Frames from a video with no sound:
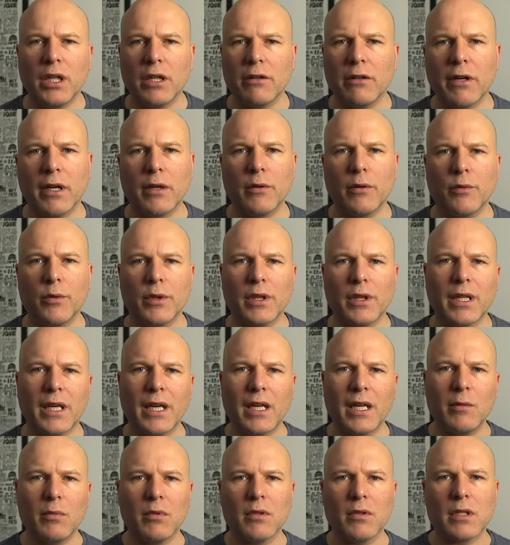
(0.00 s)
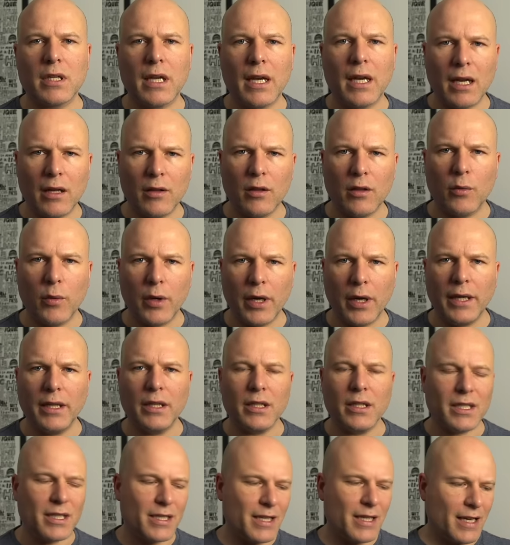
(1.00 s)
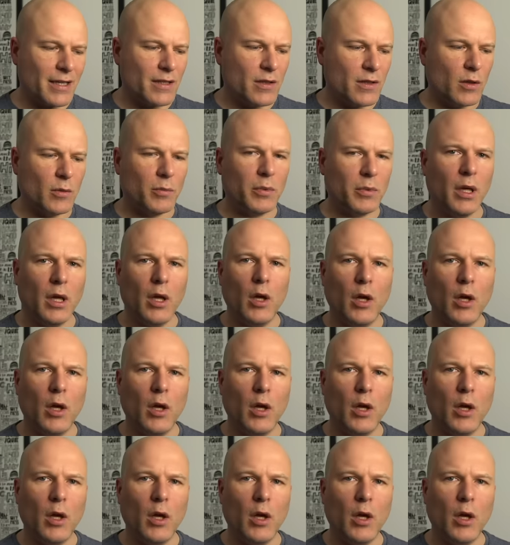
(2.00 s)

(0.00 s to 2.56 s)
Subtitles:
around with the cables out the way and set up,